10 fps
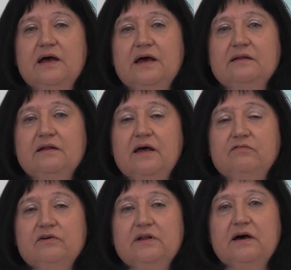And
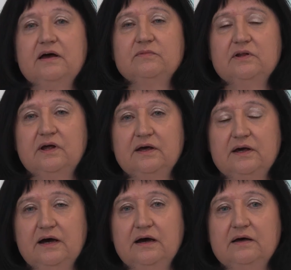every time that I
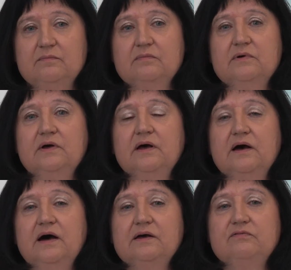come,
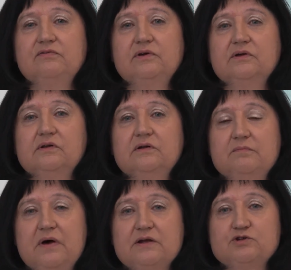I feel
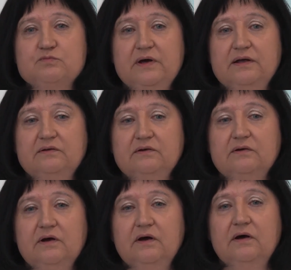much better.